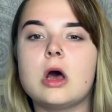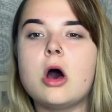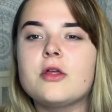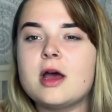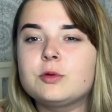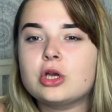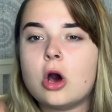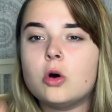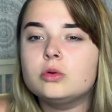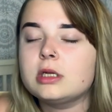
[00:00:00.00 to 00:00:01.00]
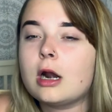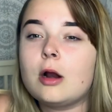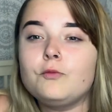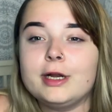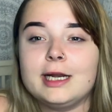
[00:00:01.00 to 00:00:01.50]
oh, that's cold.
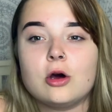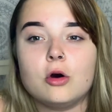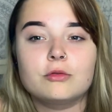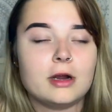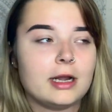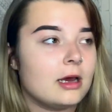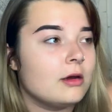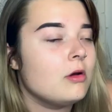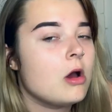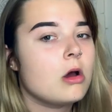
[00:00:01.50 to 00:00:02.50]
I'm really cold right now.